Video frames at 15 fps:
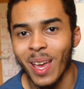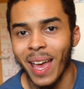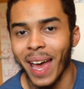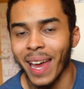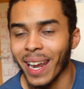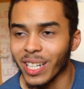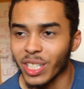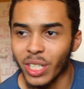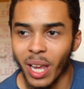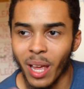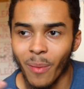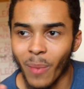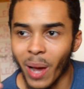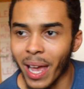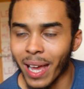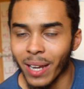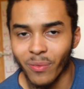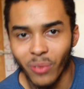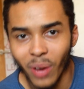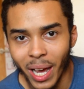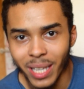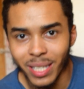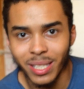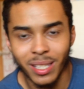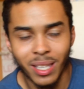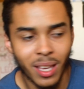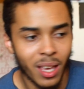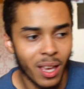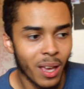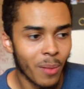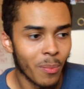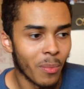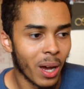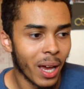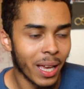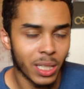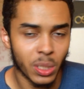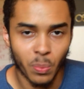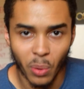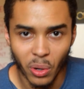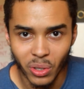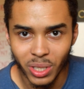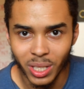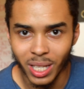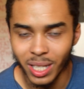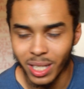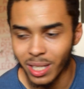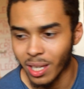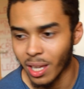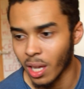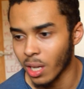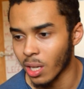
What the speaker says: and I share my advice, my experiences,